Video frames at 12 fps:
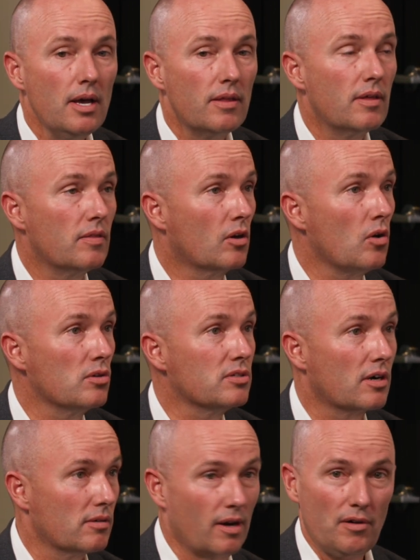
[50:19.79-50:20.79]
The goals
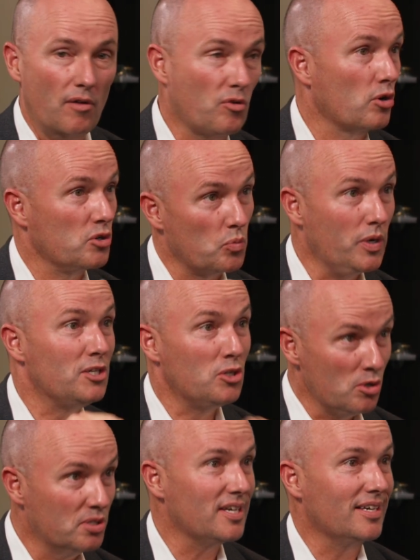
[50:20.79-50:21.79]
are, of course,
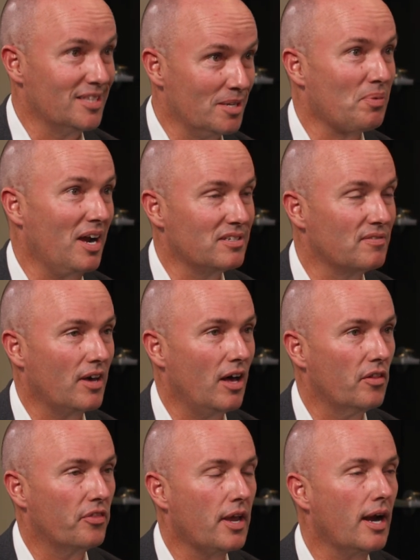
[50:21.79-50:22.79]
reducing the price of
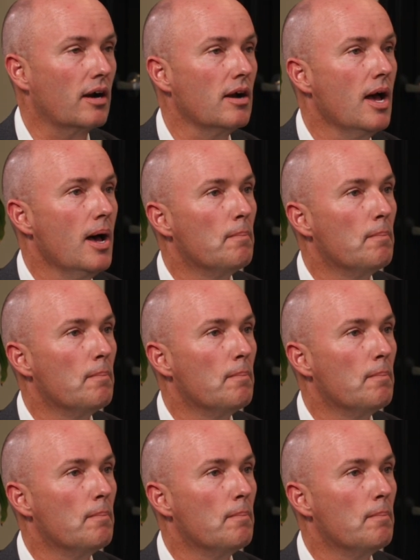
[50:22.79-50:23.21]
healthcare,